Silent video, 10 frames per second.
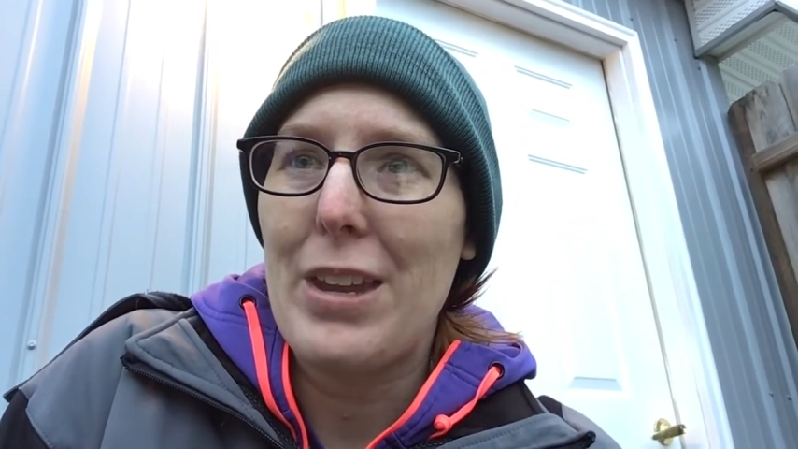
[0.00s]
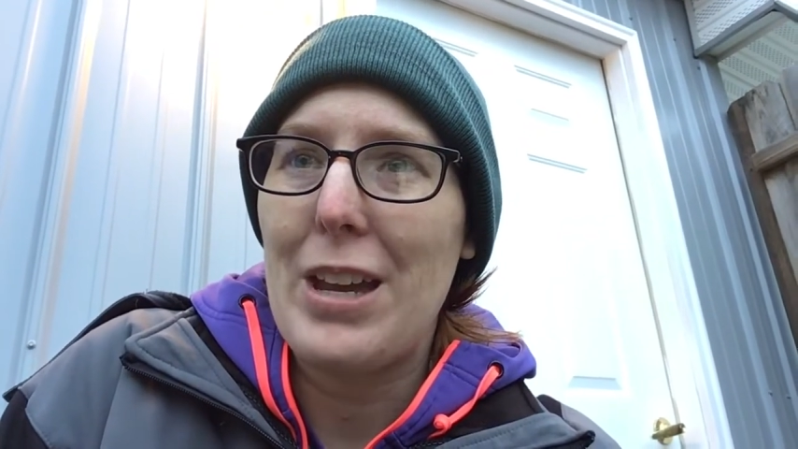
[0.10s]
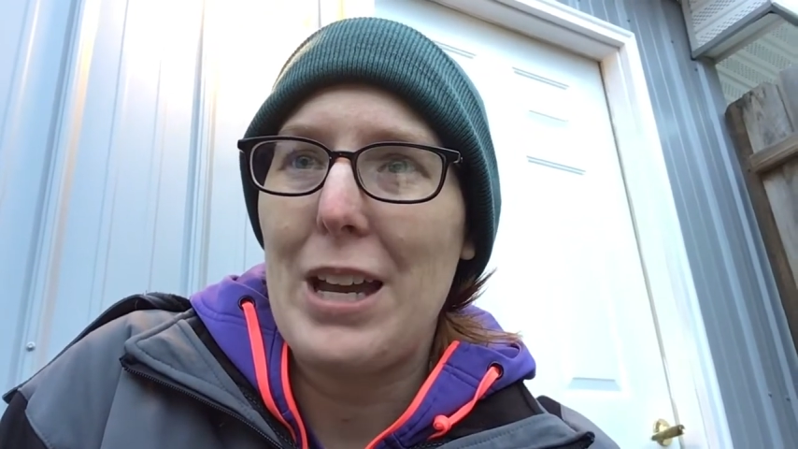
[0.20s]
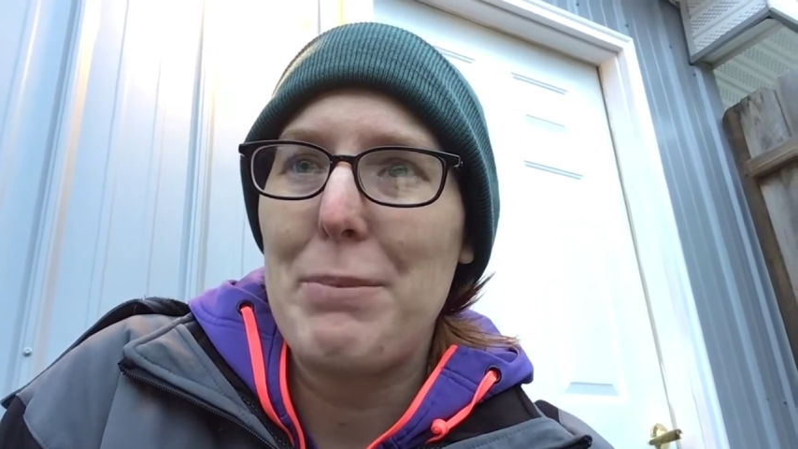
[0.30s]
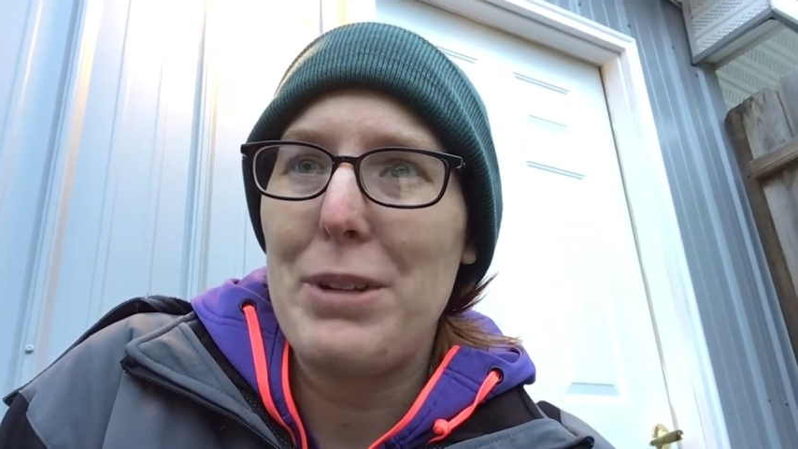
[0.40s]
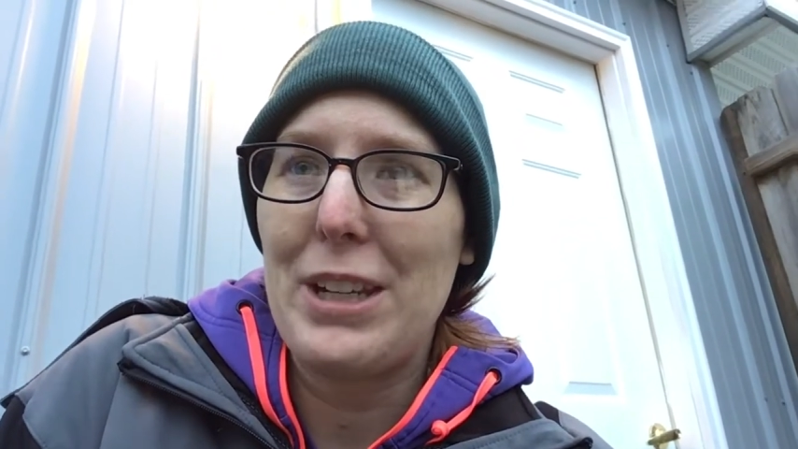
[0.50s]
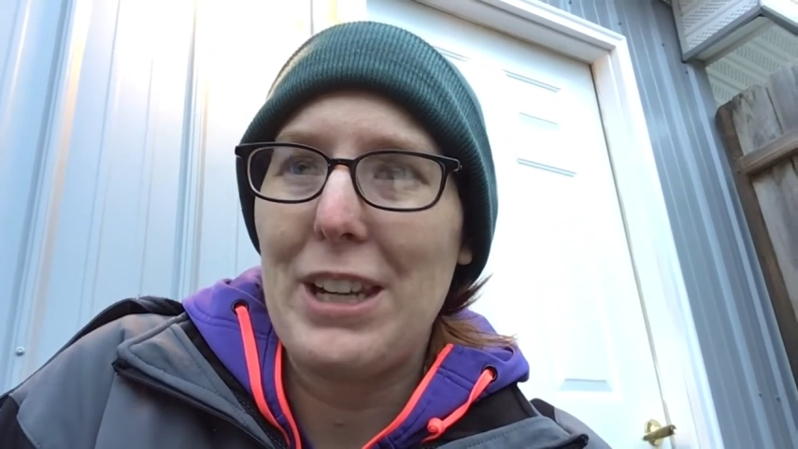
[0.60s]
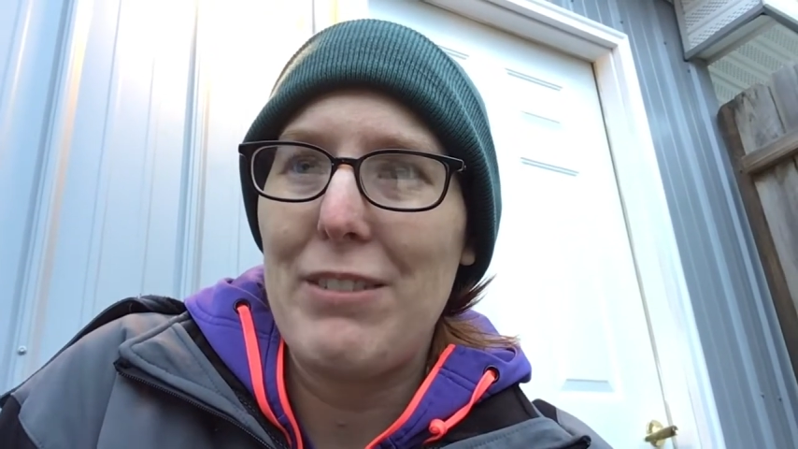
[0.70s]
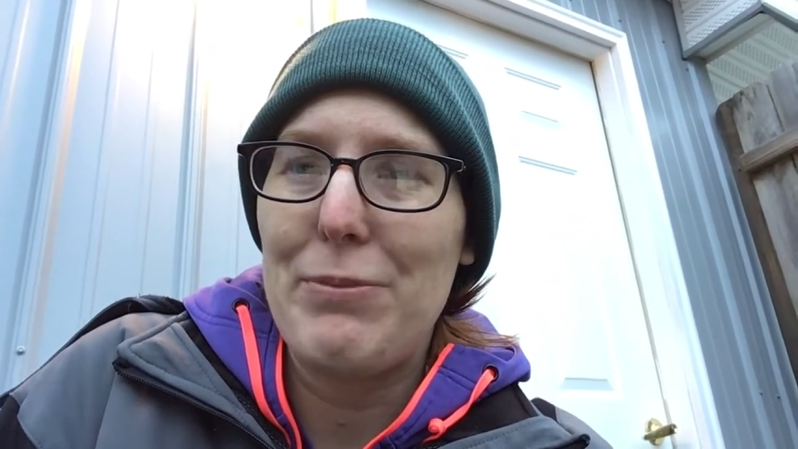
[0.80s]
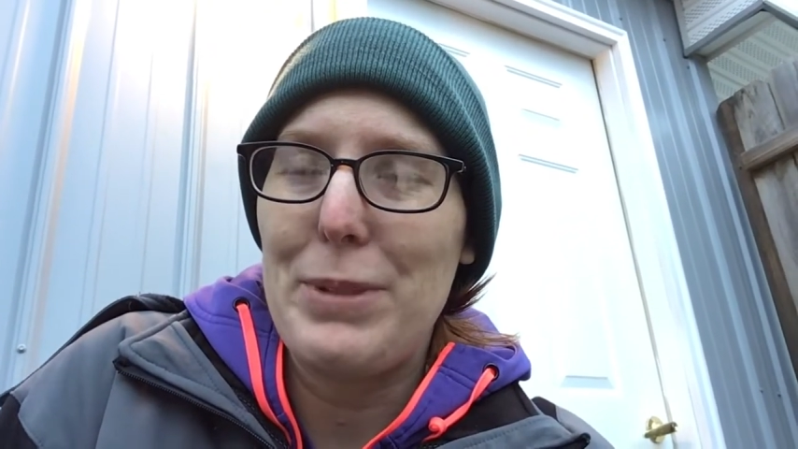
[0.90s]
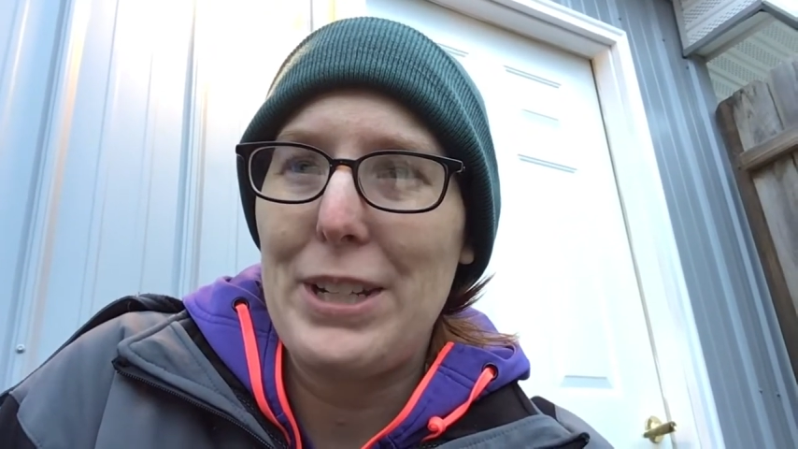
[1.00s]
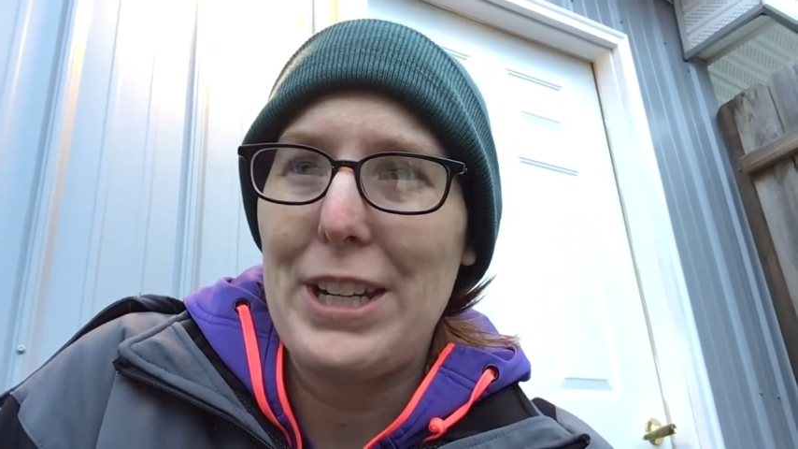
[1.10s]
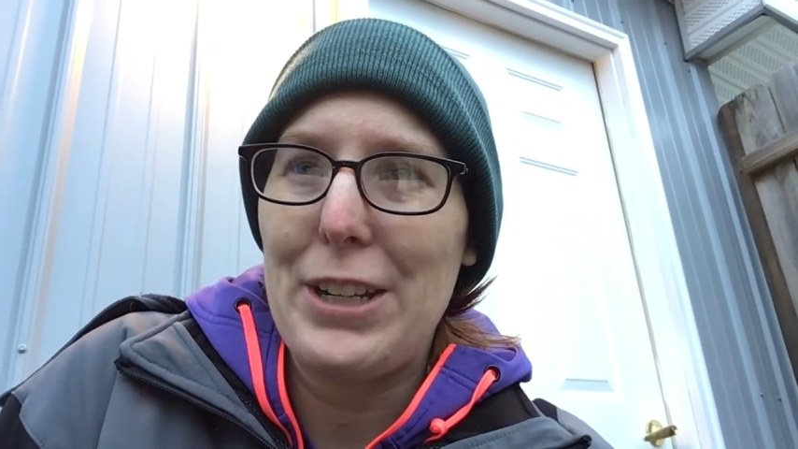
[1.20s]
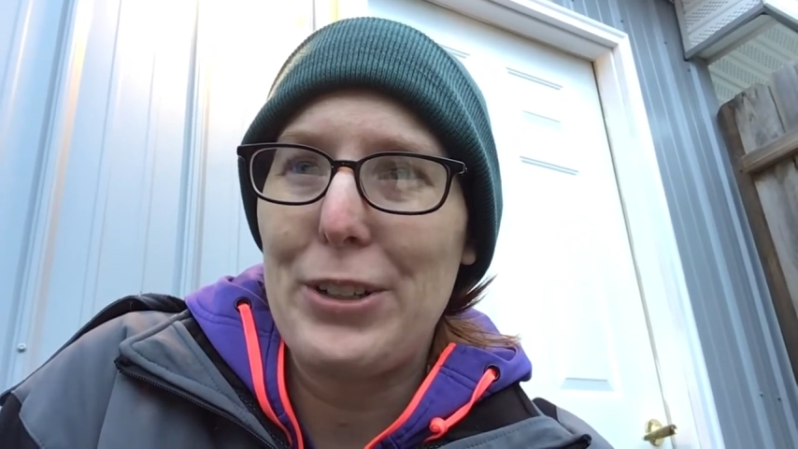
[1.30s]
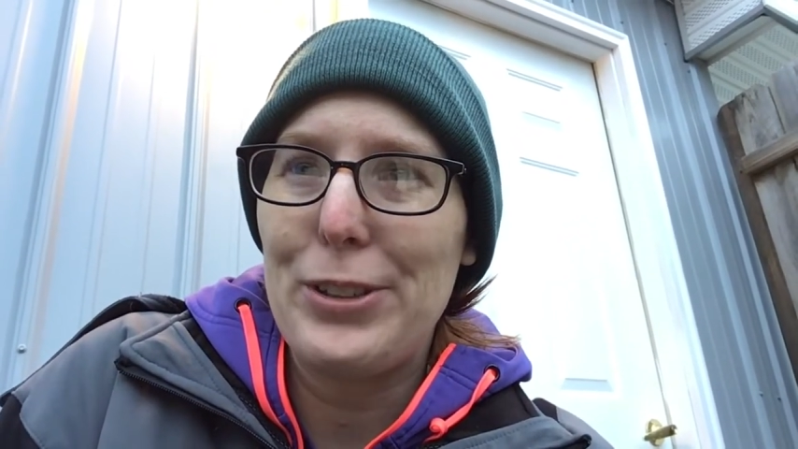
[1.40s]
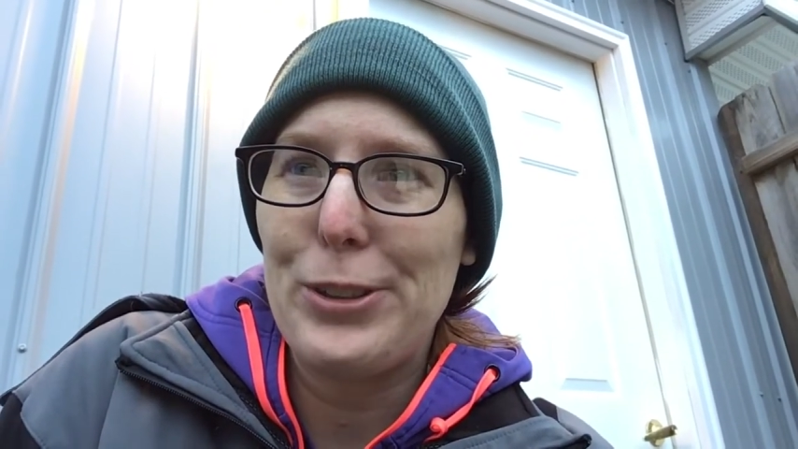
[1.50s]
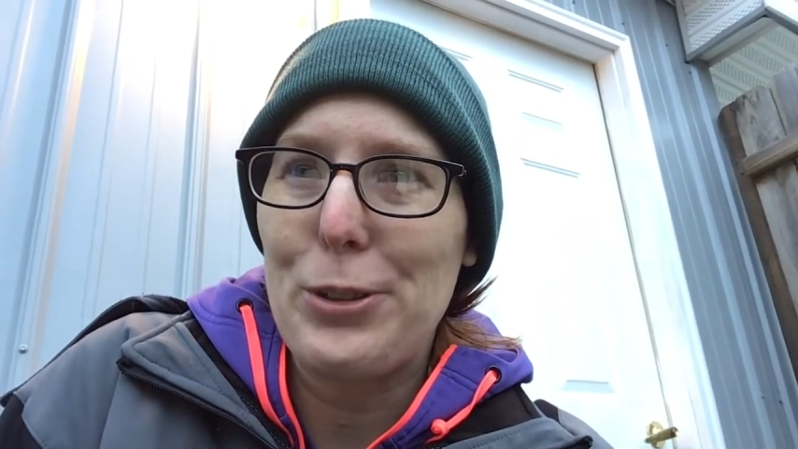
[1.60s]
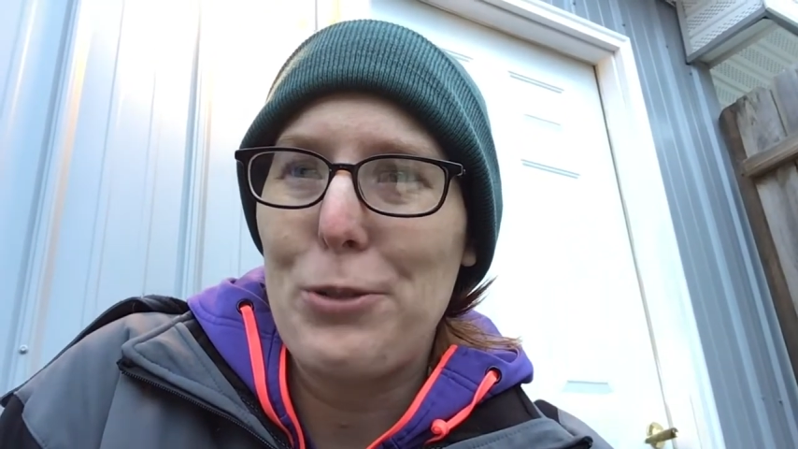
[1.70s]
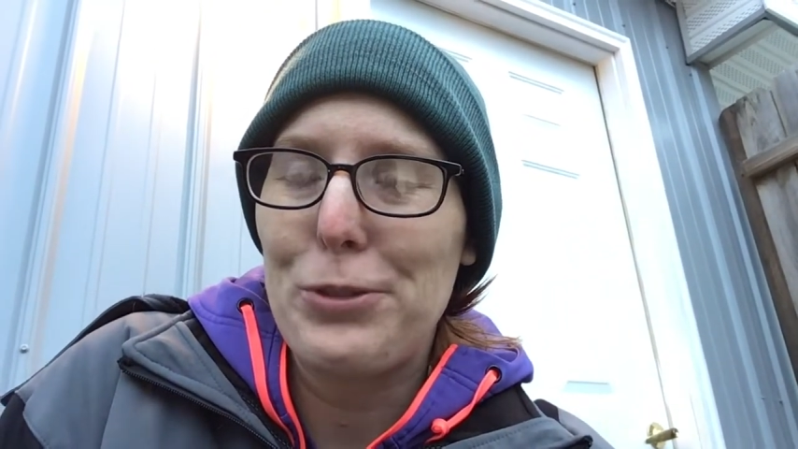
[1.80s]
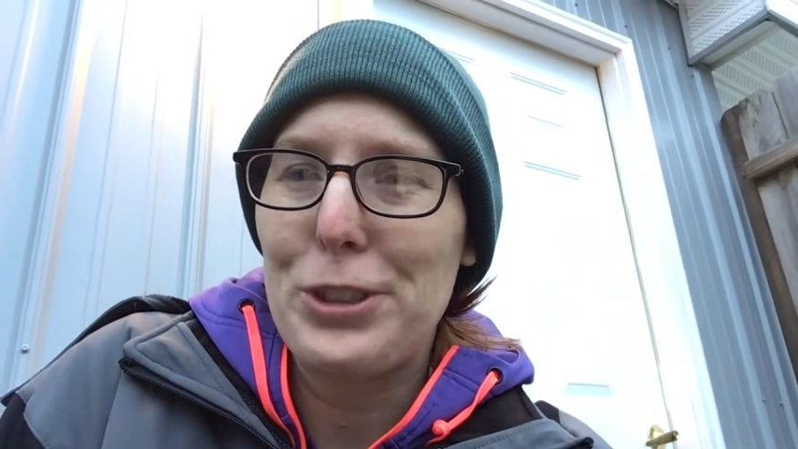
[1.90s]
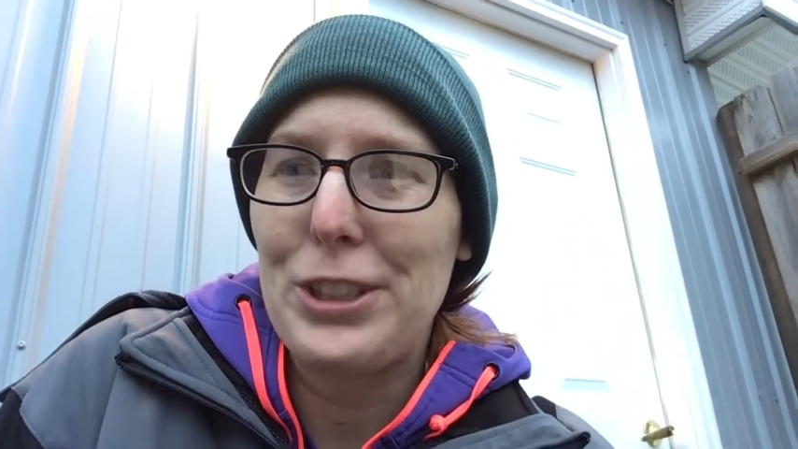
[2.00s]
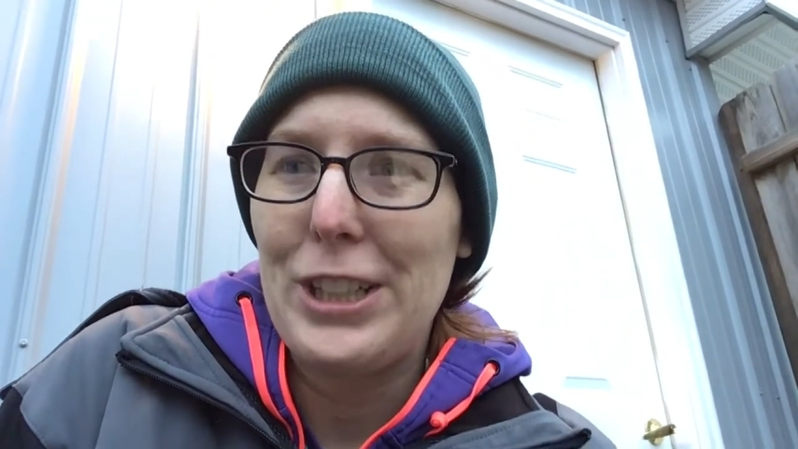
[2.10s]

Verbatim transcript: I'm gonna give Midnight a good look over